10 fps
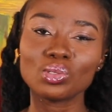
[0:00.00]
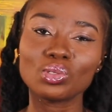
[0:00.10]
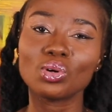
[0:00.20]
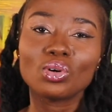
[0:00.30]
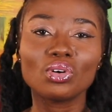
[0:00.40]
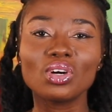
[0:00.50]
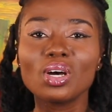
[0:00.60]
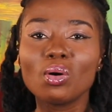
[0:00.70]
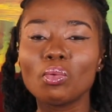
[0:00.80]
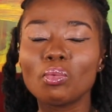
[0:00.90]
So
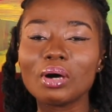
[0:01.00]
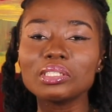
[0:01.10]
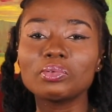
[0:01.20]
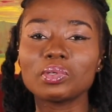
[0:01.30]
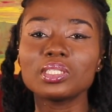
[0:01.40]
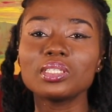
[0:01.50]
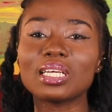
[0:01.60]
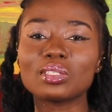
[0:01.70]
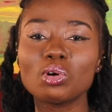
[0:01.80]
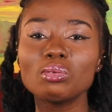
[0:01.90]
while she was sitting
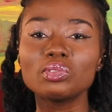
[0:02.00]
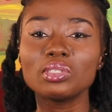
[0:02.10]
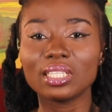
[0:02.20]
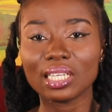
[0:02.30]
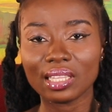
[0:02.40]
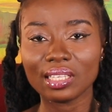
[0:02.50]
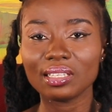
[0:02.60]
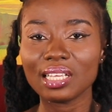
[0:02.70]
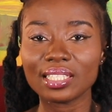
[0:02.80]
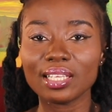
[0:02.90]
at home doing
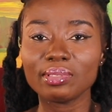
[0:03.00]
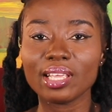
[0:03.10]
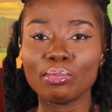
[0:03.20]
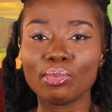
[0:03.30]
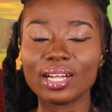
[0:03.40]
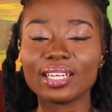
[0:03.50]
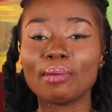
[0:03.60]
nothing except her brand